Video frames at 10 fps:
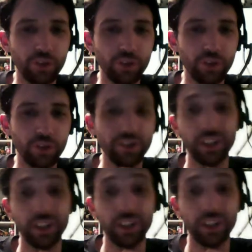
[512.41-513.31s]
like
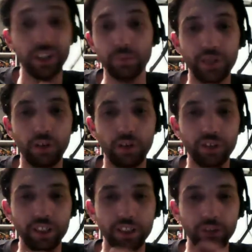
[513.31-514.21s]
in Dead
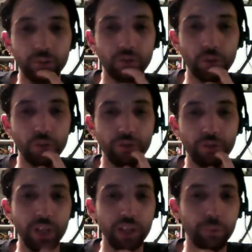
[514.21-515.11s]
Rising, kill
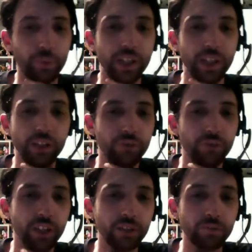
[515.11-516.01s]
200 million, billion,
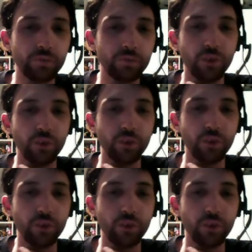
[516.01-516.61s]
trillion zombies